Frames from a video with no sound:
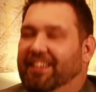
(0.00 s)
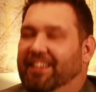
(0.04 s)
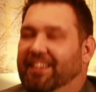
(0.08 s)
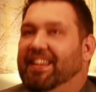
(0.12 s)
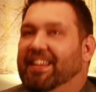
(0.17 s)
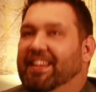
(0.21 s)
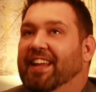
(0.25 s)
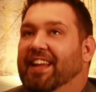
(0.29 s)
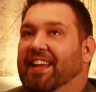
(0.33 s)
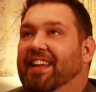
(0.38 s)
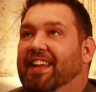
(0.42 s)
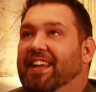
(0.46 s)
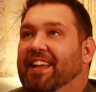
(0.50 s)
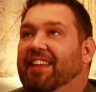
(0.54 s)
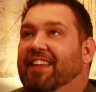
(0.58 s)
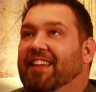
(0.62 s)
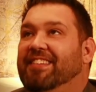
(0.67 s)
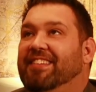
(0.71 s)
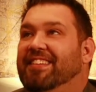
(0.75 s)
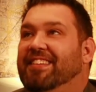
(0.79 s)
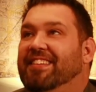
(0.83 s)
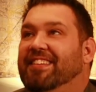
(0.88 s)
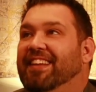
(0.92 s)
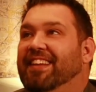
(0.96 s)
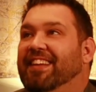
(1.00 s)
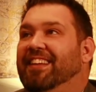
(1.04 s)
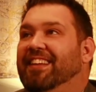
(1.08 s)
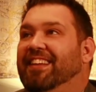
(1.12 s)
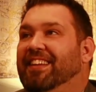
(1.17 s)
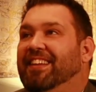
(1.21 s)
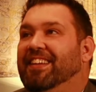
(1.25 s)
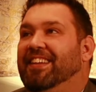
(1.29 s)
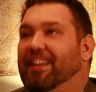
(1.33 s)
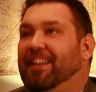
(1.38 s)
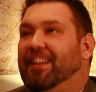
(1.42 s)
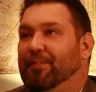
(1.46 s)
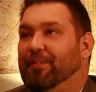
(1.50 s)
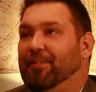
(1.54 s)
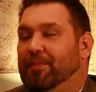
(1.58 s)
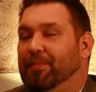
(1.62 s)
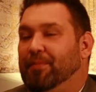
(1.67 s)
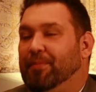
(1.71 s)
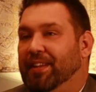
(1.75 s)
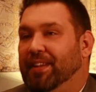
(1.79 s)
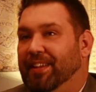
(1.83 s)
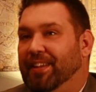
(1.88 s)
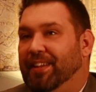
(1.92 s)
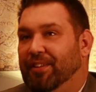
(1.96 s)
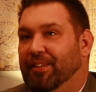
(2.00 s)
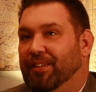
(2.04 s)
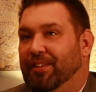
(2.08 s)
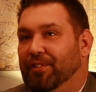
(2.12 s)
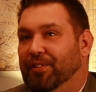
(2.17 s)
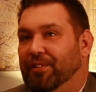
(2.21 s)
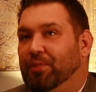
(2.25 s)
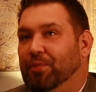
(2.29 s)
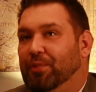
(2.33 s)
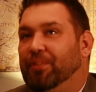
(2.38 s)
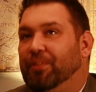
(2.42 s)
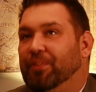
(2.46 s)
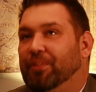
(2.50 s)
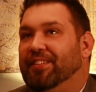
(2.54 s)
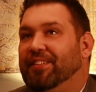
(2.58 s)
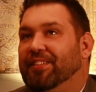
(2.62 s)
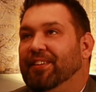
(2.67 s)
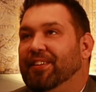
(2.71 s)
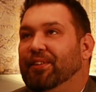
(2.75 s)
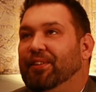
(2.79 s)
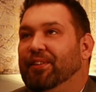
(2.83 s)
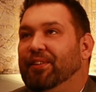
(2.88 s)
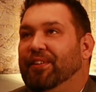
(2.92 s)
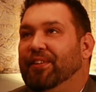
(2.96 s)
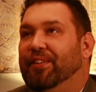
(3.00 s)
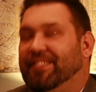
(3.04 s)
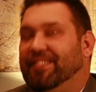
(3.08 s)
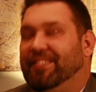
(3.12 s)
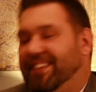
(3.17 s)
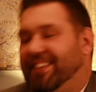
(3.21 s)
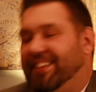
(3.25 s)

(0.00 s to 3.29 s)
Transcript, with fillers: That that is the ding, ding, ding for me to hear, and you will see the clause.